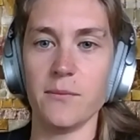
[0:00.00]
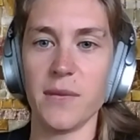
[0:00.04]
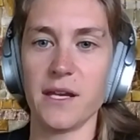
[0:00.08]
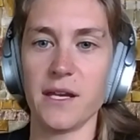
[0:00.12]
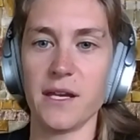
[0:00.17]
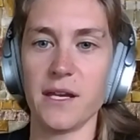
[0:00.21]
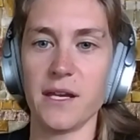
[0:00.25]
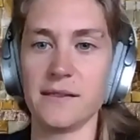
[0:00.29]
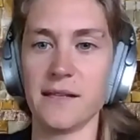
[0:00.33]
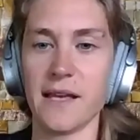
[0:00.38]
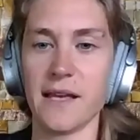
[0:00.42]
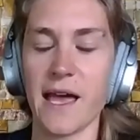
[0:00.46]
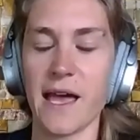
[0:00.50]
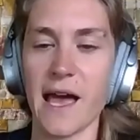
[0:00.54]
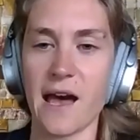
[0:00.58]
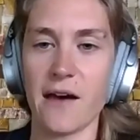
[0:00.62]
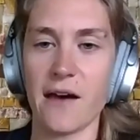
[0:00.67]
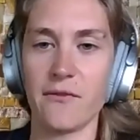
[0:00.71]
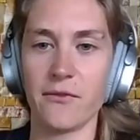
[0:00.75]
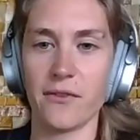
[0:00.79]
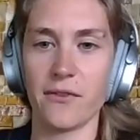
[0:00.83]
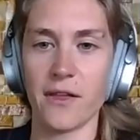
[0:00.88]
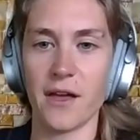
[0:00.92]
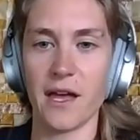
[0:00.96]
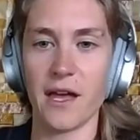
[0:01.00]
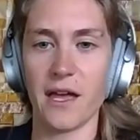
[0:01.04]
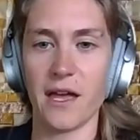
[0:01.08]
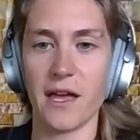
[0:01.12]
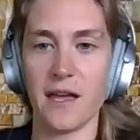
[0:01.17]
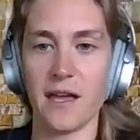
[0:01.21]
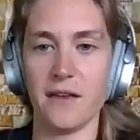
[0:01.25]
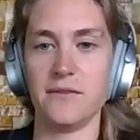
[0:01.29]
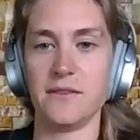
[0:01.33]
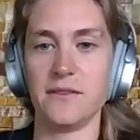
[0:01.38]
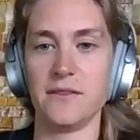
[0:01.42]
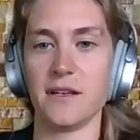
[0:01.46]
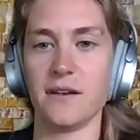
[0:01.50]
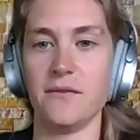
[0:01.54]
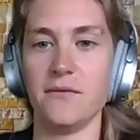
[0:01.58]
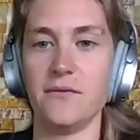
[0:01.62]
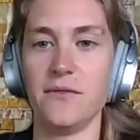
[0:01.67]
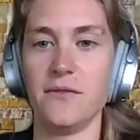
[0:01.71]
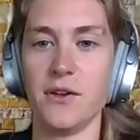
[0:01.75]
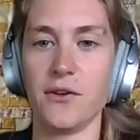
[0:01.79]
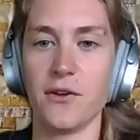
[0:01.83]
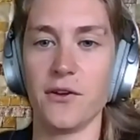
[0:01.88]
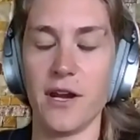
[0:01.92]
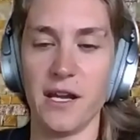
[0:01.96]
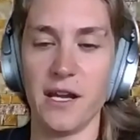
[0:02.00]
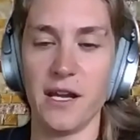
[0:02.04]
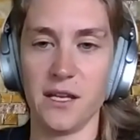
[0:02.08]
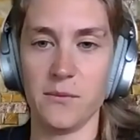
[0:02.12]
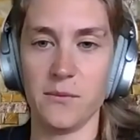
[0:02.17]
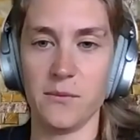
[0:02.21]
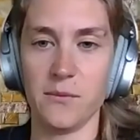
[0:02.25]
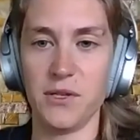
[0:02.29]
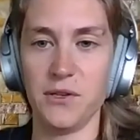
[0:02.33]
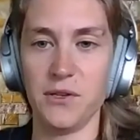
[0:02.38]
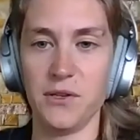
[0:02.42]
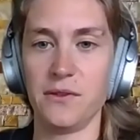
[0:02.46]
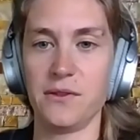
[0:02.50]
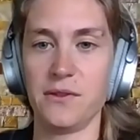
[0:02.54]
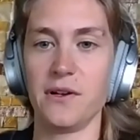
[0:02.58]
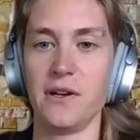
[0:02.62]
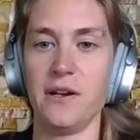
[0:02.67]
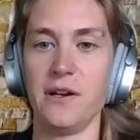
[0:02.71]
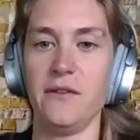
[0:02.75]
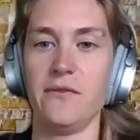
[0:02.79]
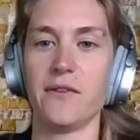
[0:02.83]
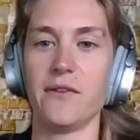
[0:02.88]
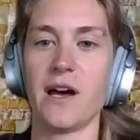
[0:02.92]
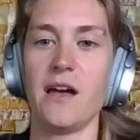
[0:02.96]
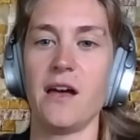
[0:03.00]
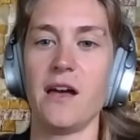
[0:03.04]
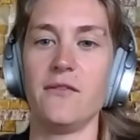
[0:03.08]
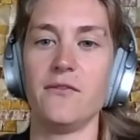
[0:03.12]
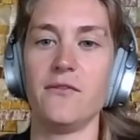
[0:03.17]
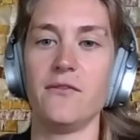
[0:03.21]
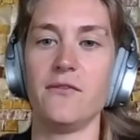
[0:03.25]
Because the half-lives of uranium-235